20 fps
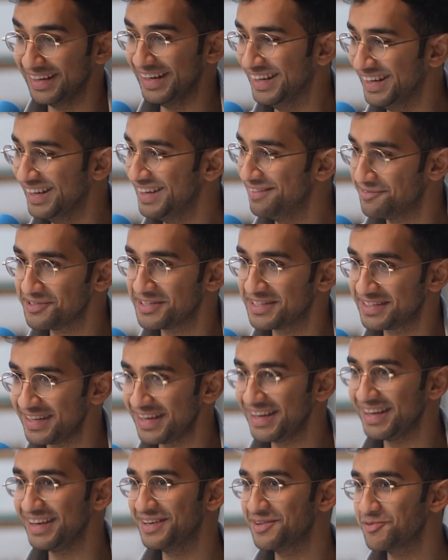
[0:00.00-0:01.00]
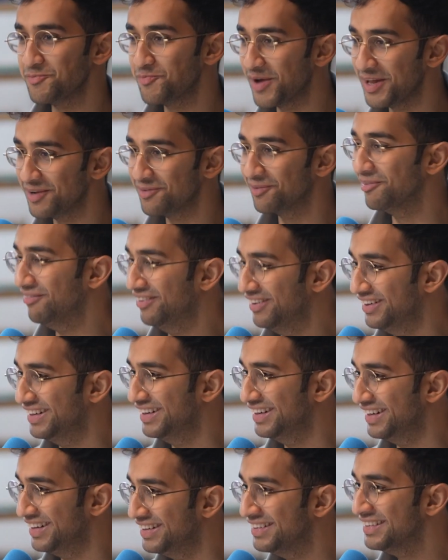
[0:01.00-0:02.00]
if you're just sitting in your bedroom,
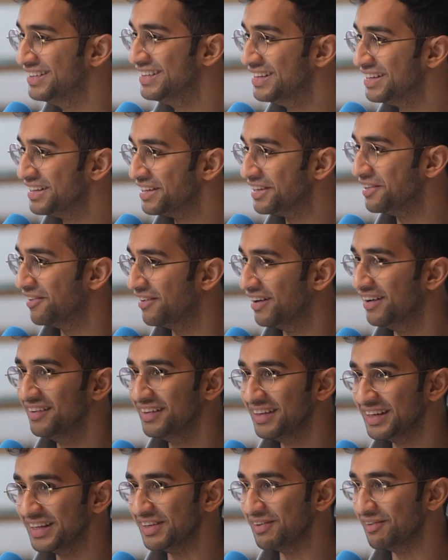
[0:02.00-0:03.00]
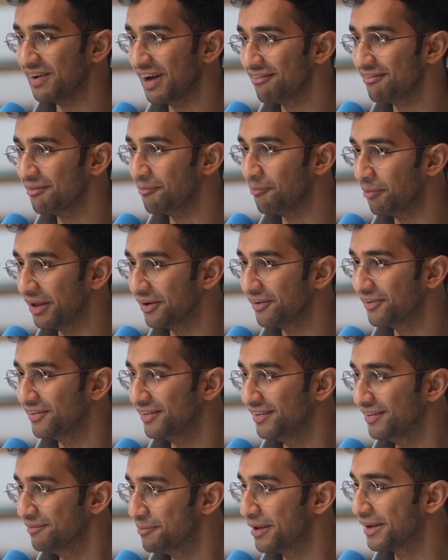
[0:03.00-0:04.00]
you have a
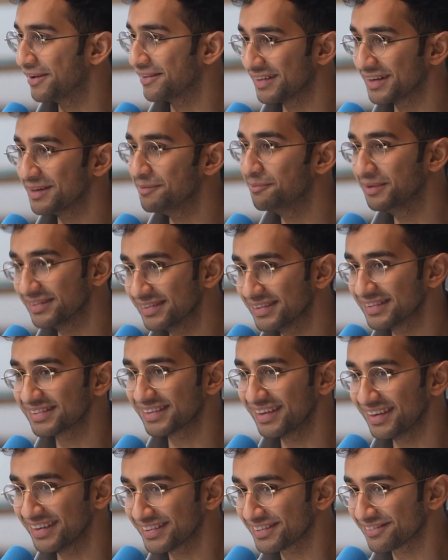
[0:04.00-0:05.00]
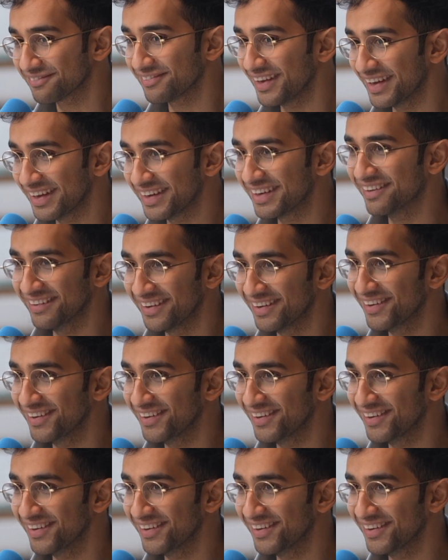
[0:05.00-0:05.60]
better than a business class flight going